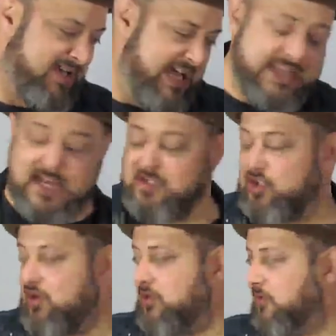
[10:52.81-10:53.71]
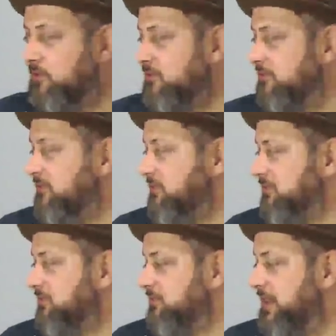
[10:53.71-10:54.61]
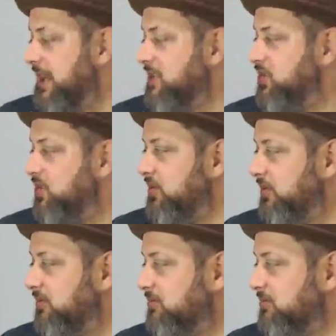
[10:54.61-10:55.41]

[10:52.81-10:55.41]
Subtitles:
and that is true. That is true.